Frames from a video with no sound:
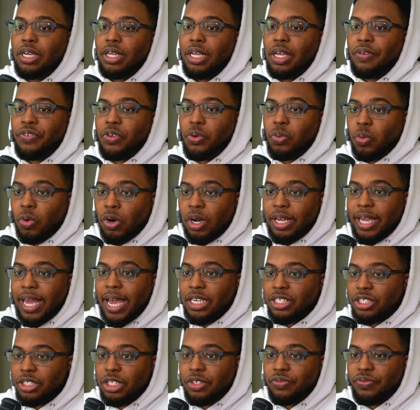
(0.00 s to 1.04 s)
If you want
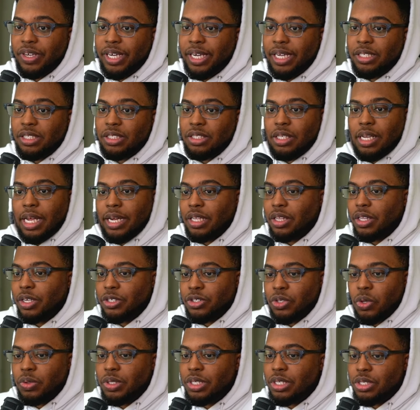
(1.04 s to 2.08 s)
action advanced, like
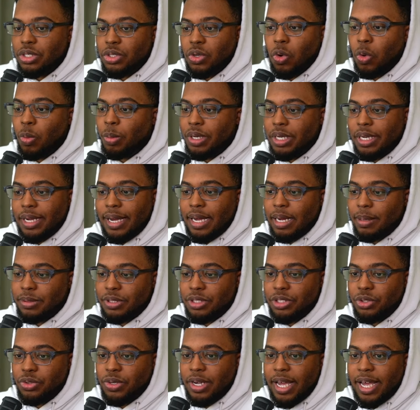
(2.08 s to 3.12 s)
there's only so many
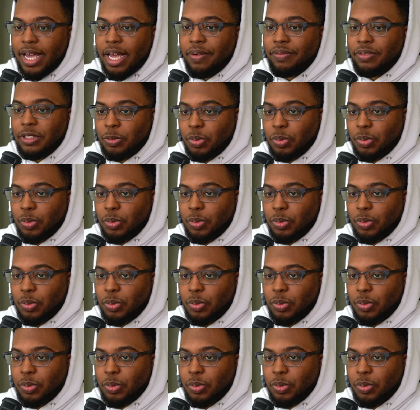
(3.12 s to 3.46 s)
options you have: